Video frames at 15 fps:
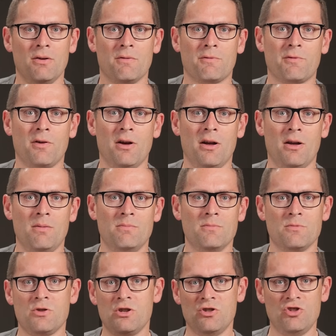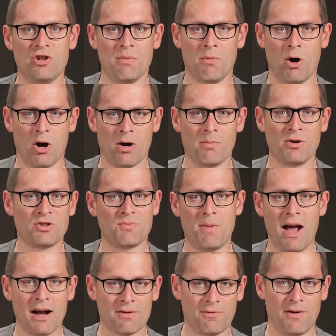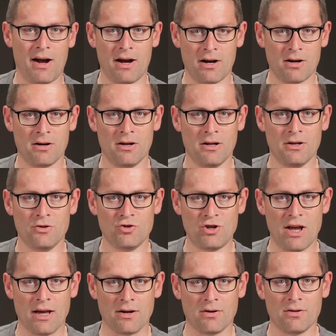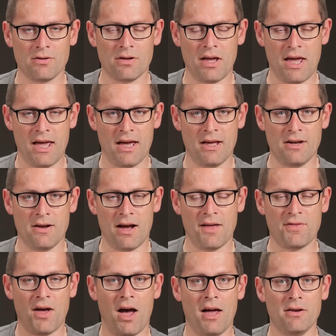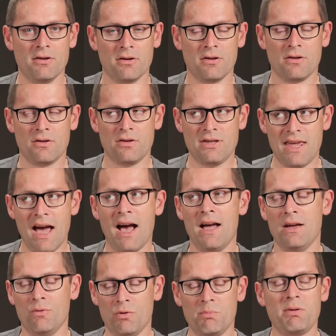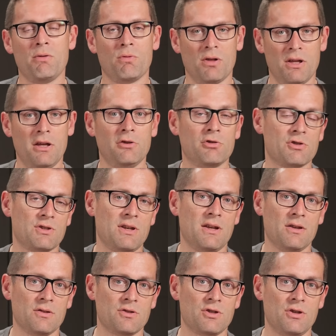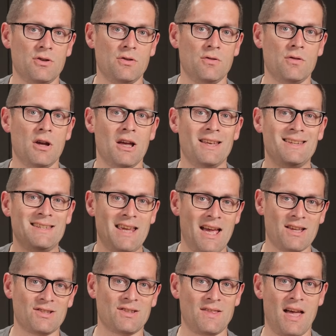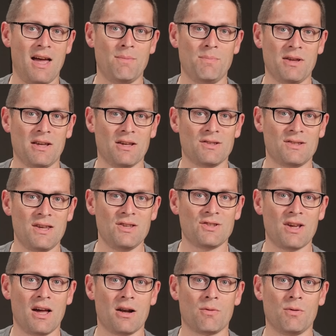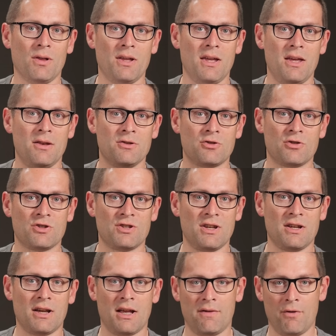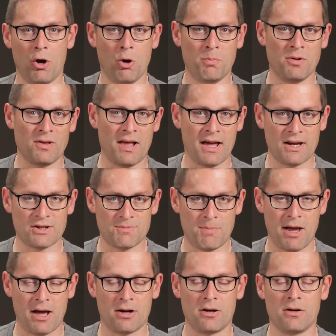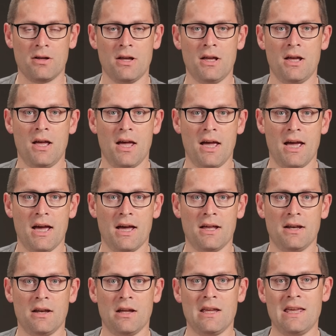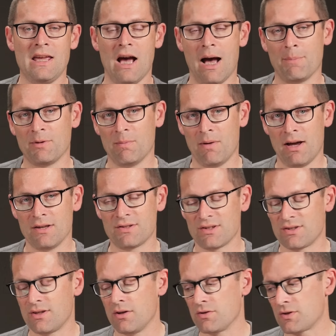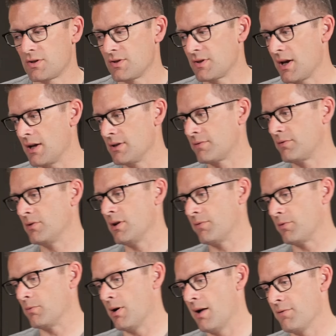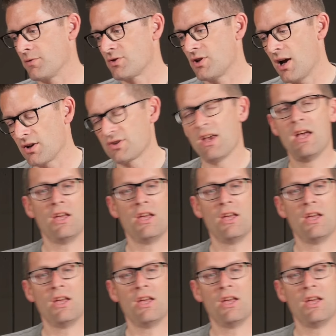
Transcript: from Jim Harmer's Backfire channel. And I thought, yeah, it would be really interesting to test that because he's got a really interesting kind of open lattice pattern and he optimizes those designs for different rifle stocks.